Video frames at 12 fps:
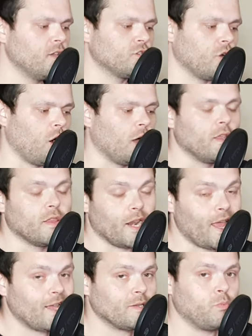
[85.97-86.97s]
So the
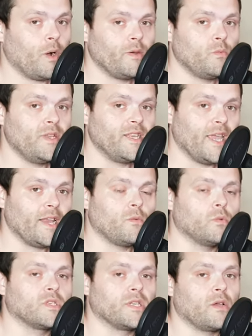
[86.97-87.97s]
last one we
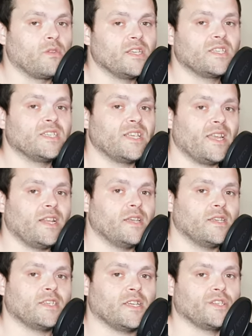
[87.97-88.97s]
did was, now this is A I D
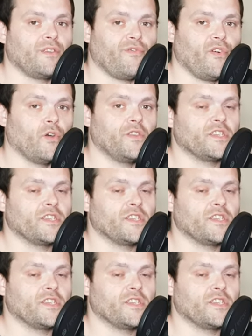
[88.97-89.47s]
A sixty-four.